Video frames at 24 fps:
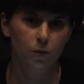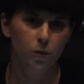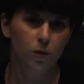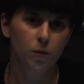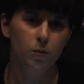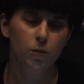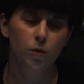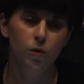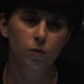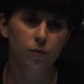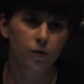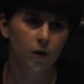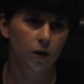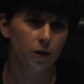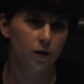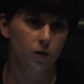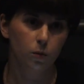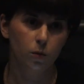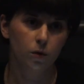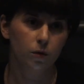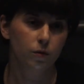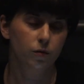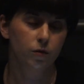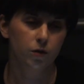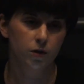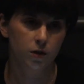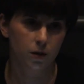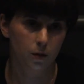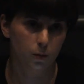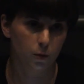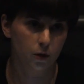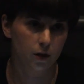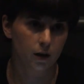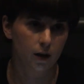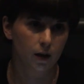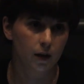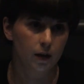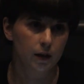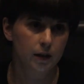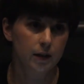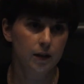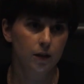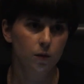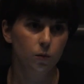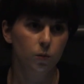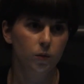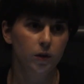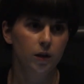then we move on to work for someone
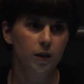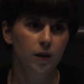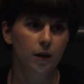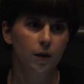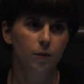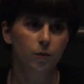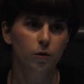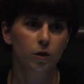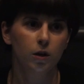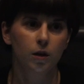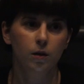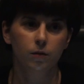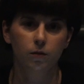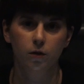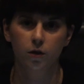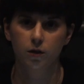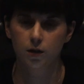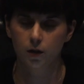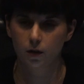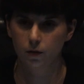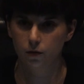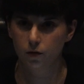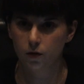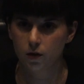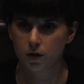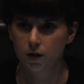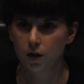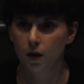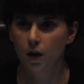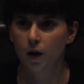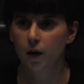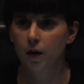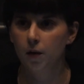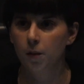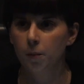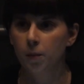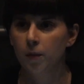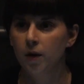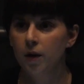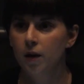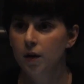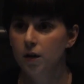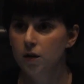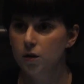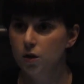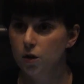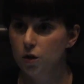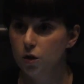else, and we never give ourselves the time
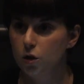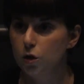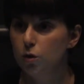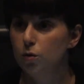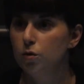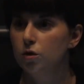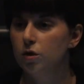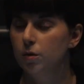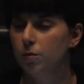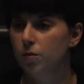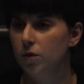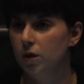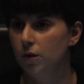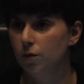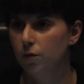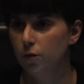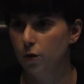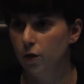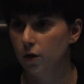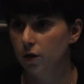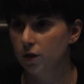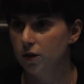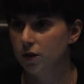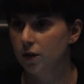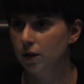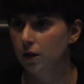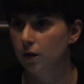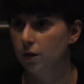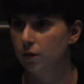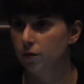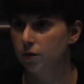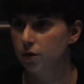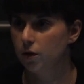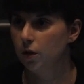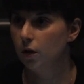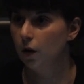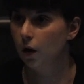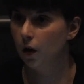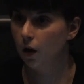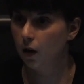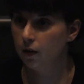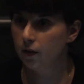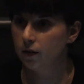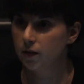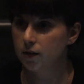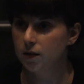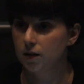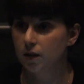to do something for ourselves
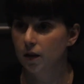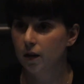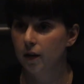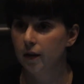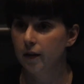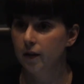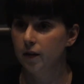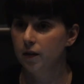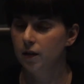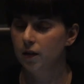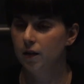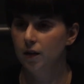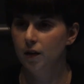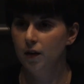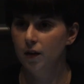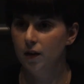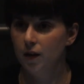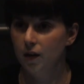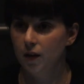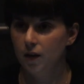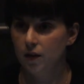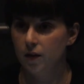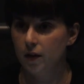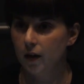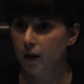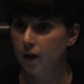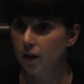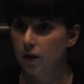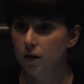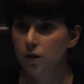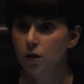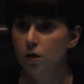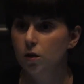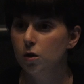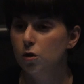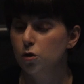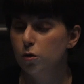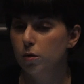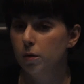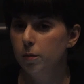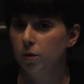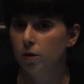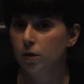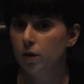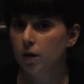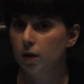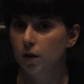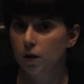on the side that can
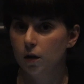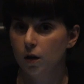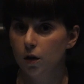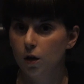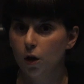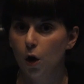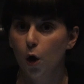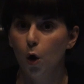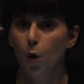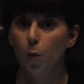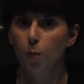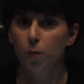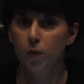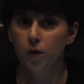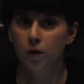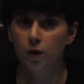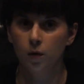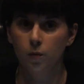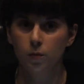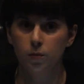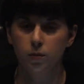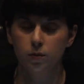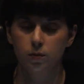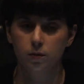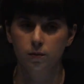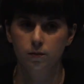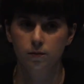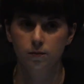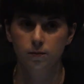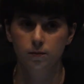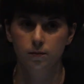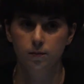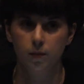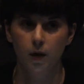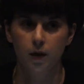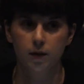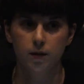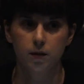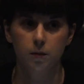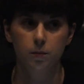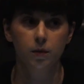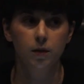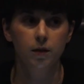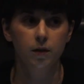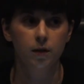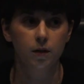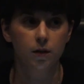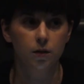contribute and can open up
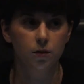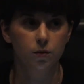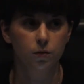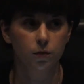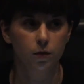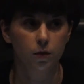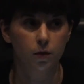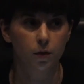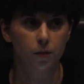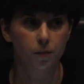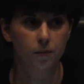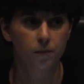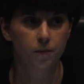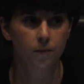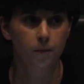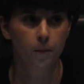possibilities for you.